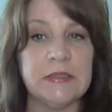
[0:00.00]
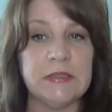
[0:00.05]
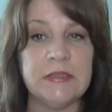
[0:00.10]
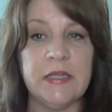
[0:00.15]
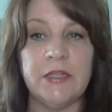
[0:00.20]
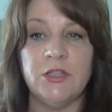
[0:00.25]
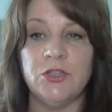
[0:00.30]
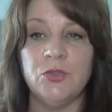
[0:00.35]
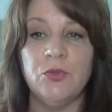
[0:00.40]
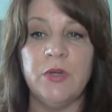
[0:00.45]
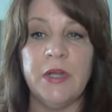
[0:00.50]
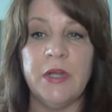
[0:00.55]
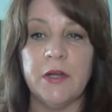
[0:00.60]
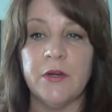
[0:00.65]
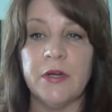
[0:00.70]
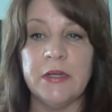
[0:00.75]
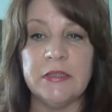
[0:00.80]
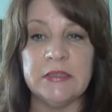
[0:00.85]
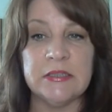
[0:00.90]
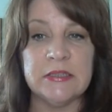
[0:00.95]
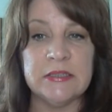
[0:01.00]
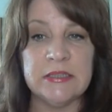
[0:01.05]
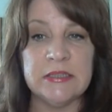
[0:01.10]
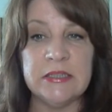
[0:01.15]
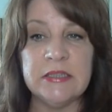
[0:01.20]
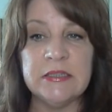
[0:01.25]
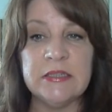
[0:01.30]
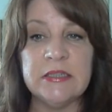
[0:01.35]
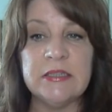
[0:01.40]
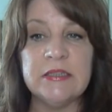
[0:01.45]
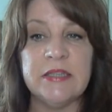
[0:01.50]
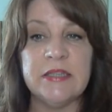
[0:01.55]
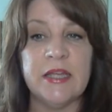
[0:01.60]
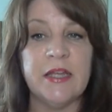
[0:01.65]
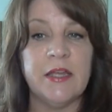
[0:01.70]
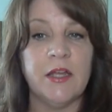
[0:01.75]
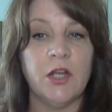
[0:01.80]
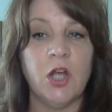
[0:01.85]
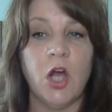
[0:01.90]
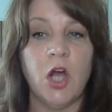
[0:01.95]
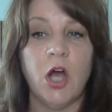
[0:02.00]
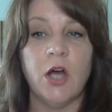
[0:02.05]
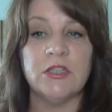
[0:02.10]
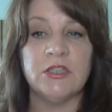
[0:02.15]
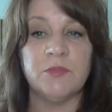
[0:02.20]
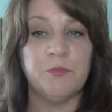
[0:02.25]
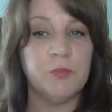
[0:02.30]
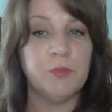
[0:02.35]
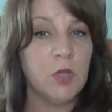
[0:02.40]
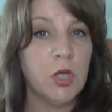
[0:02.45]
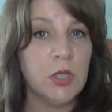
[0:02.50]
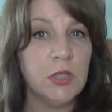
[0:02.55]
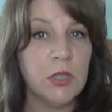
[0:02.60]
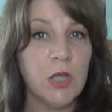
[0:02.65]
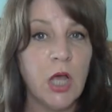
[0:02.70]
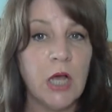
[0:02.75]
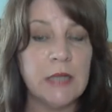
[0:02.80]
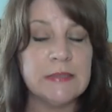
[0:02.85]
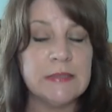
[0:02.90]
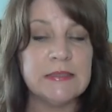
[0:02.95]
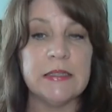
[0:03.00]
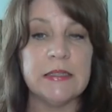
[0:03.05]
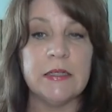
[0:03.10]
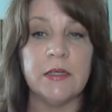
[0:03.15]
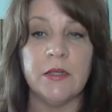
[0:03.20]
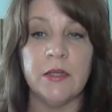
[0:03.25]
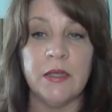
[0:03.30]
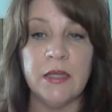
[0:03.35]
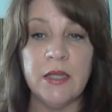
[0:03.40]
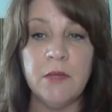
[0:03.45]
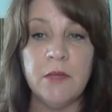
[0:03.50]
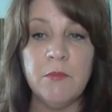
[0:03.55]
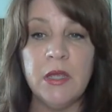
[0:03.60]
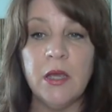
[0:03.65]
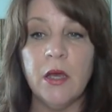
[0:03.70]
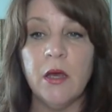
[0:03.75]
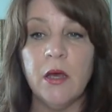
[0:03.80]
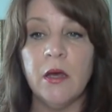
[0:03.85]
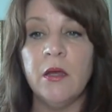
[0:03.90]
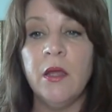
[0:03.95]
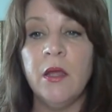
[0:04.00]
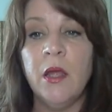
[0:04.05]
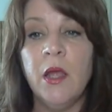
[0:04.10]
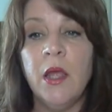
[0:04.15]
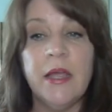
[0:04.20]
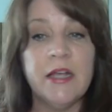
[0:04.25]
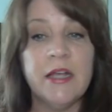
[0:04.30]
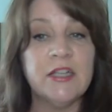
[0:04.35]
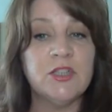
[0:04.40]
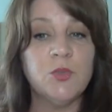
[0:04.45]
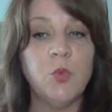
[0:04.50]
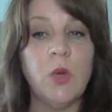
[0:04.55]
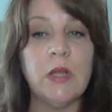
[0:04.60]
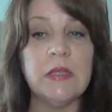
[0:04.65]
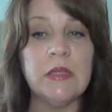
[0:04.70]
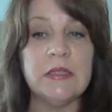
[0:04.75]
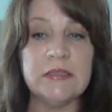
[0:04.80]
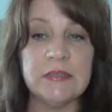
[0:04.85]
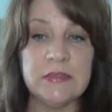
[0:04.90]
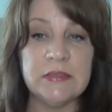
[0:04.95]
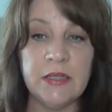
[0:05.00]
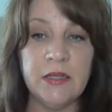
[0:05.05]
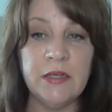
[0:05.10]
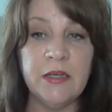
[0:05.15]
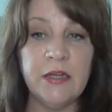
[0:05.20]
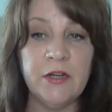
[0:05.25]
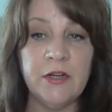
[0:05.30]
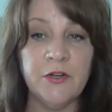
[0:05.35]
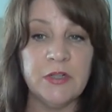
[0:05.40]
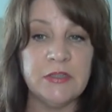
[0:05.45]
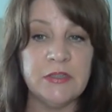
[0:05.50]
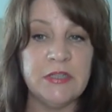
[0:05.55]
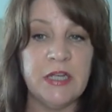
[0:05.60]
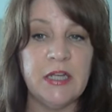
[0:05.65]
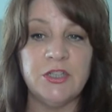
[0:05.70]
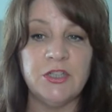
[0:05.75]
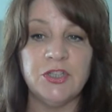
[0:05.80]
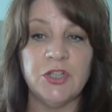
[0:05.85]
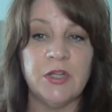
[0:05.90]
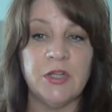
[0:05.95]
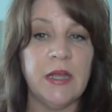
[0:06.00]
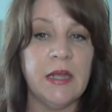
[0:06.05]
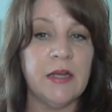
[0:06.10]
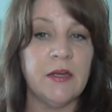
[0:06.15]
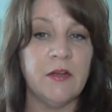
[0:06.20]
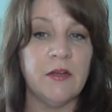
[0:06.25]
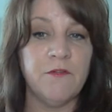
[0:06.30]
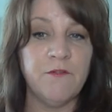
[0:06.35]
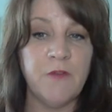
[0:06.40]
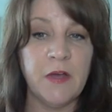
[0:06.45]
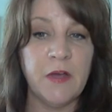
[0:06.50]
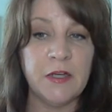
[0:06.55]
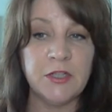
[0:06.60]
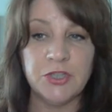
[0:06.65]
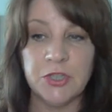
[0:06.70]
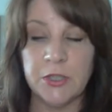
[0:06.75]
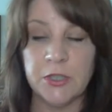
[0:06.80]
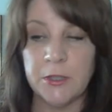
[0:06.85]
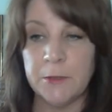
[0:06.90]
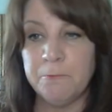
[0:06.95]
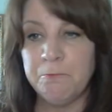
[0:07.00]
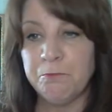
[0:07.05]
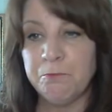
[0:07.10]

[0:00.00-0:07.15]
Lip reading: They do carry diseases. They can cause blood loss and anemia, as well as skin irritation and infection.